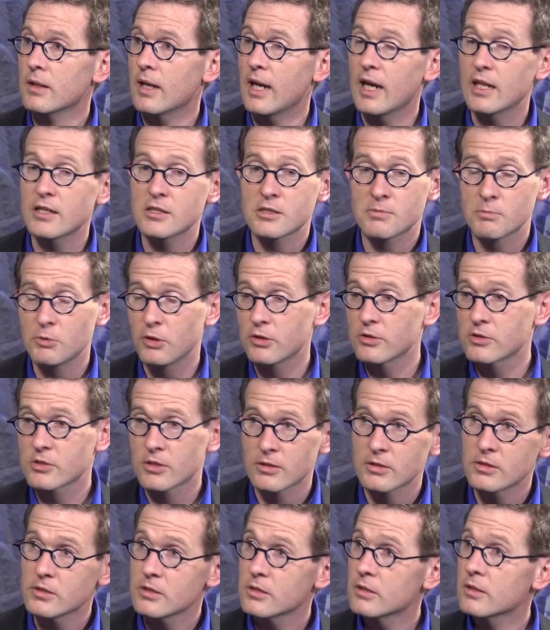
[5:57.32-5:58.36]

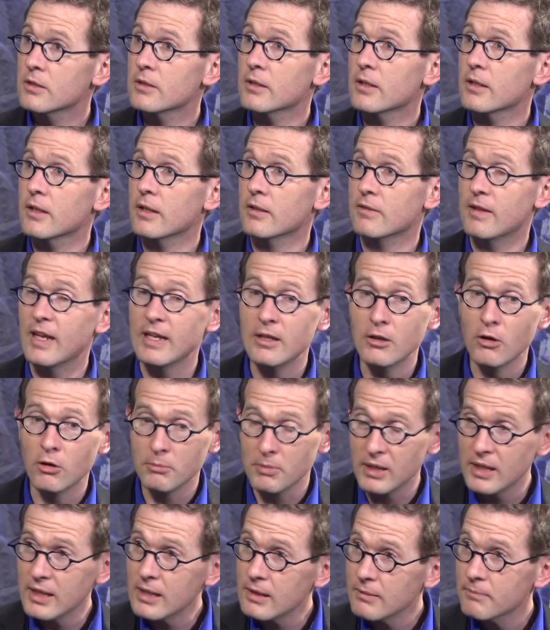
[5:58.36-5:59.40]
Ad-sponsored. They know
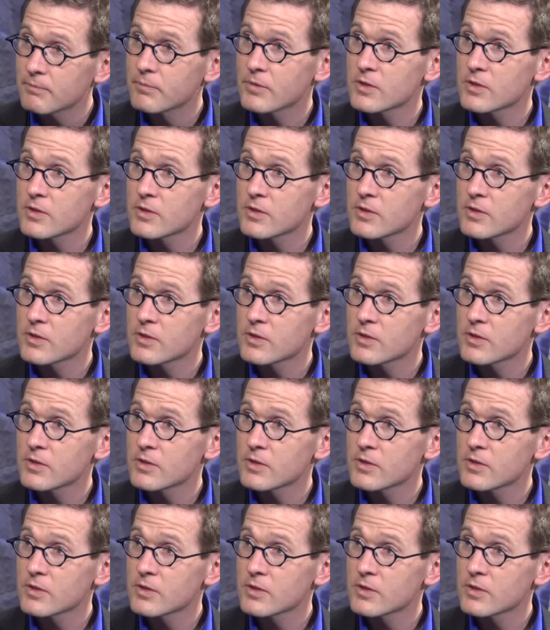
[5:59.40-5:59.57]
me,